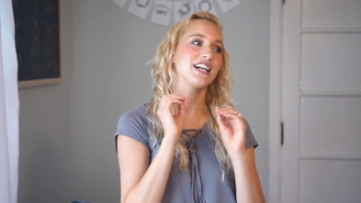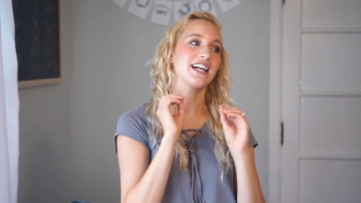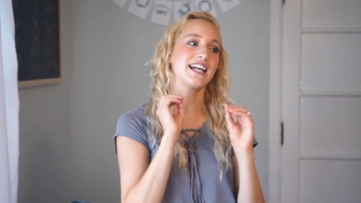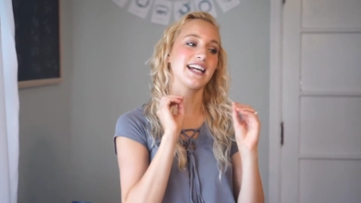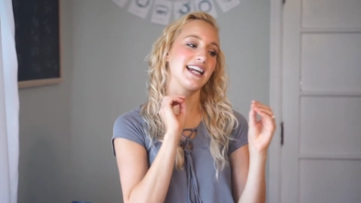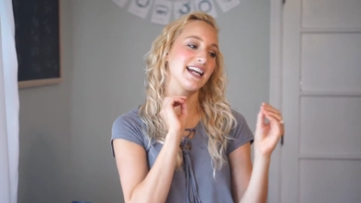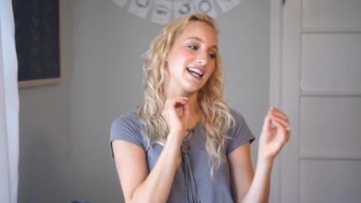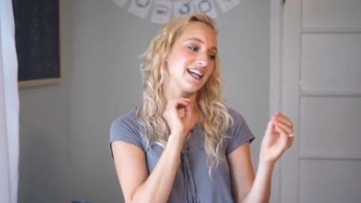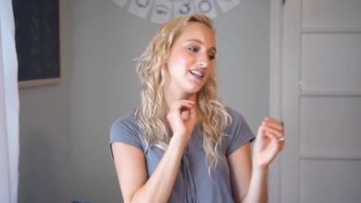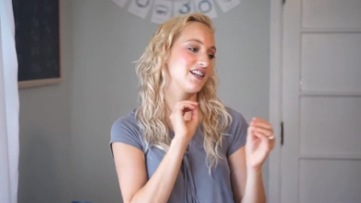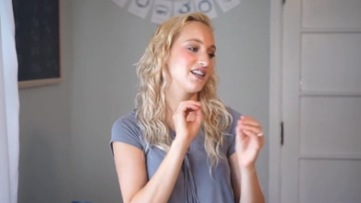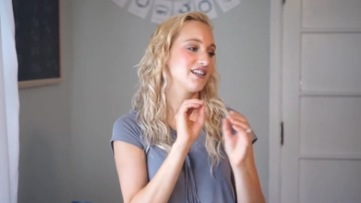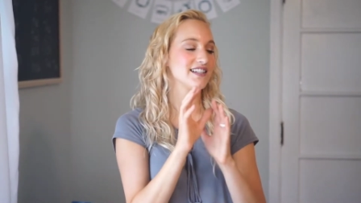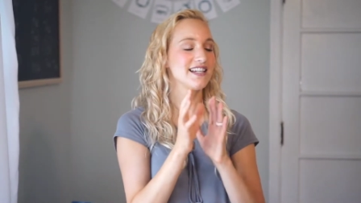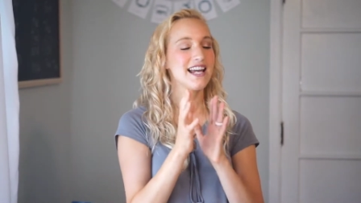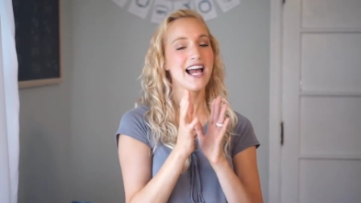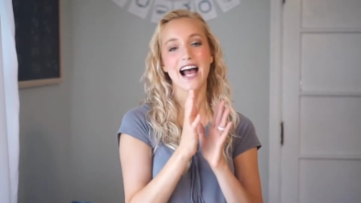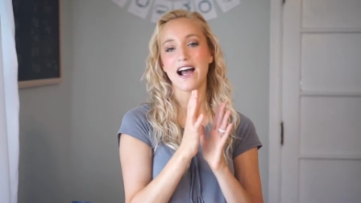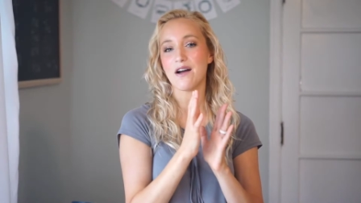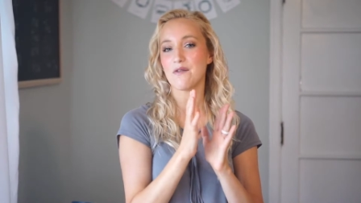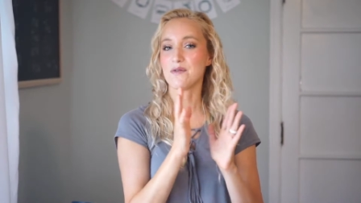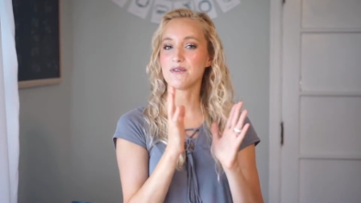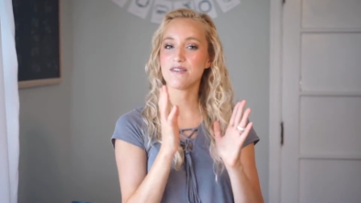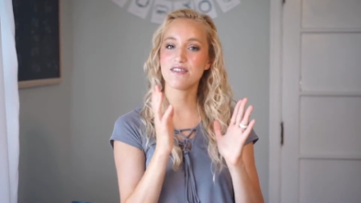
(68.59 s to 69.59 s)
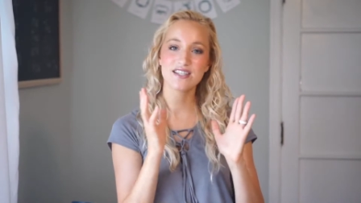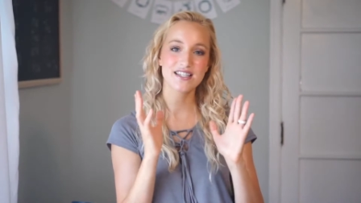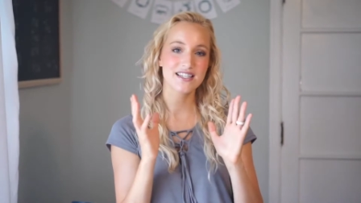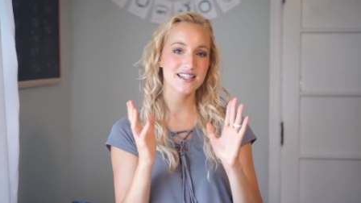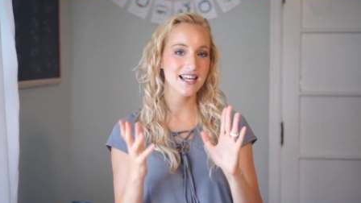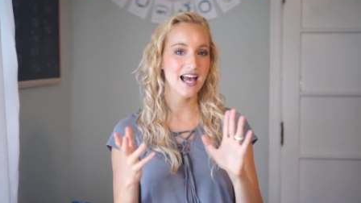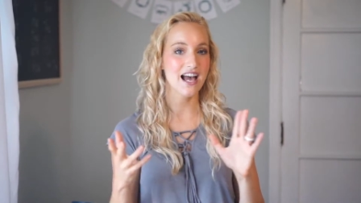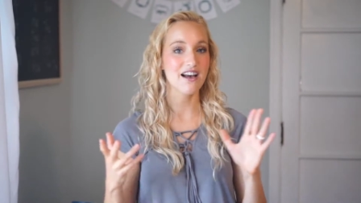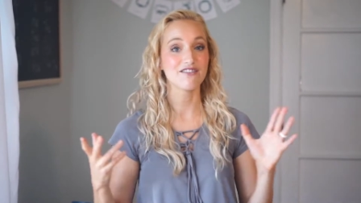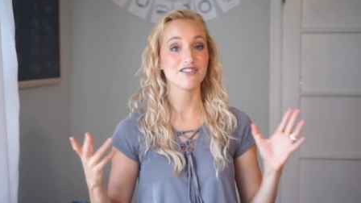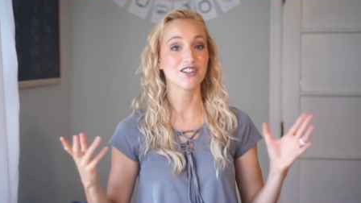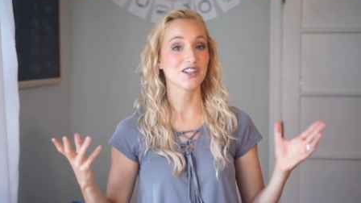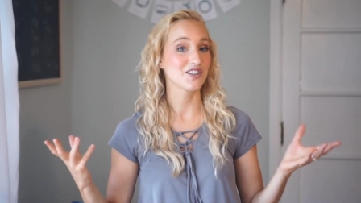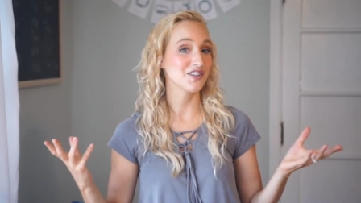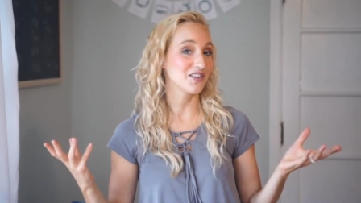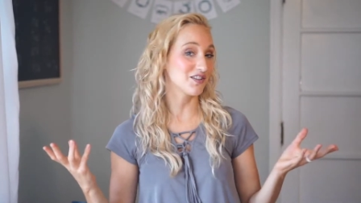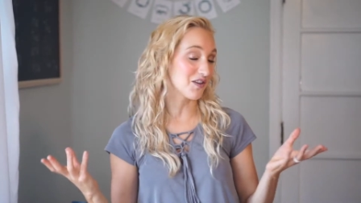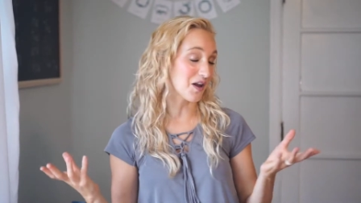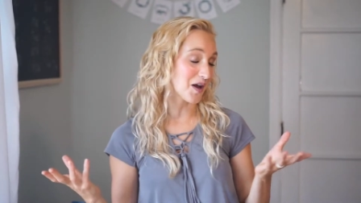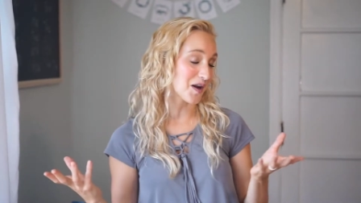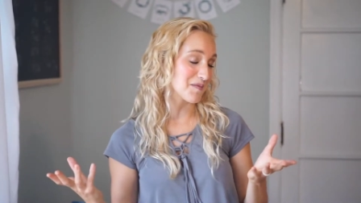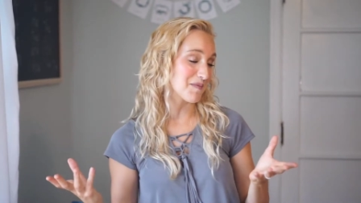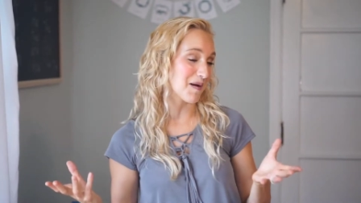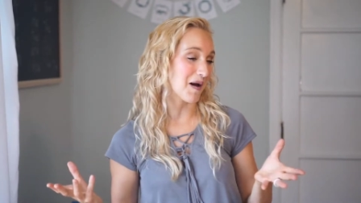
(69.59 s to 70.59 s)
and yeah, we just have learned a
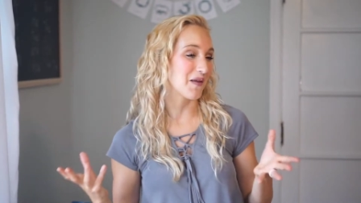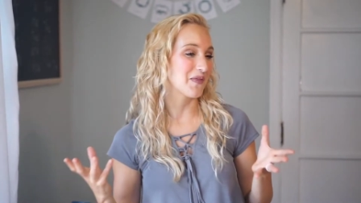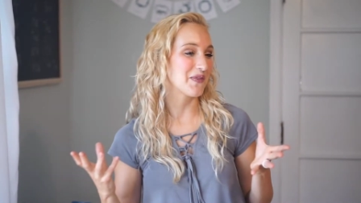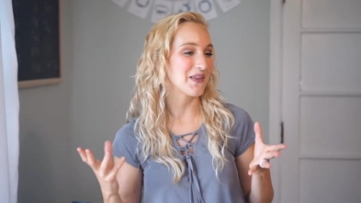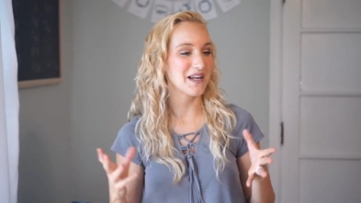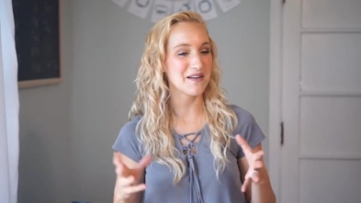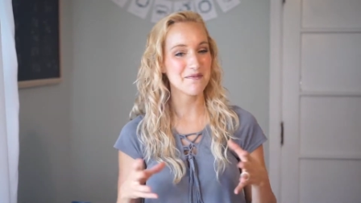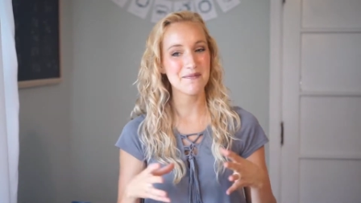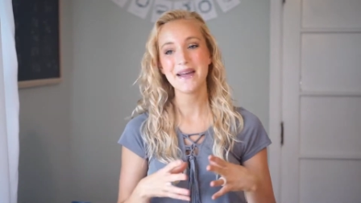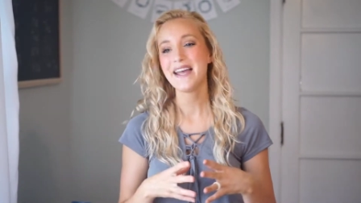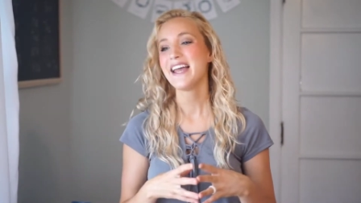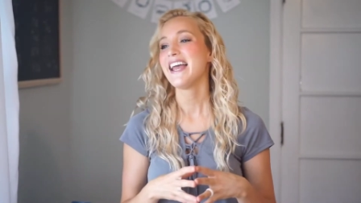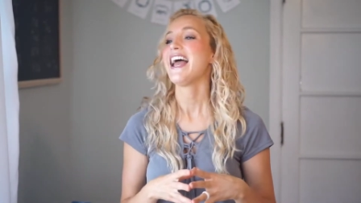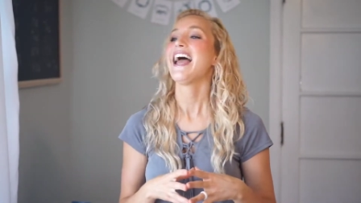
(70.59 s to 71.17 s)
lot about them.